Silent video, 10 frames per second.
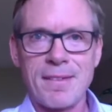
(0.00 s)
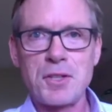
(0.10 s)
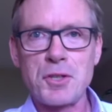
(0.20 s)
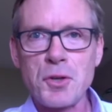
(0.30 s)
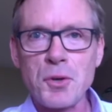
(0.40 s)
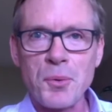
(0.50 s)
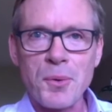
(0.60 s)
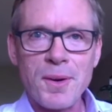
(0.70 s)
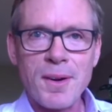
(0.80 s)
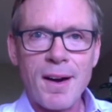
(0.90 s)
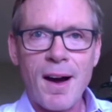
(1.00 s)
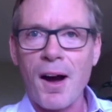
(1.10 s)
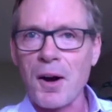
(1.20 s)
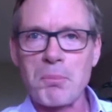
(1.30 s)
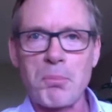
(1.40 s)
You
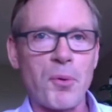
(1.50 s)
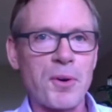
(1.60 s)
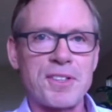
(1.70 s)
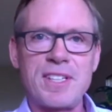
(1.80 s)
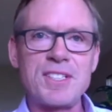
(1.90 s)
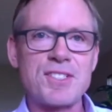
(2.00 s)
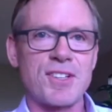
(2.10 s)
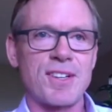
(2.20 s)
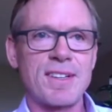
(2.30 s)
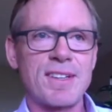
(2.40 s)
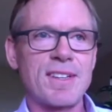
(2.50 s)
are a born teacher.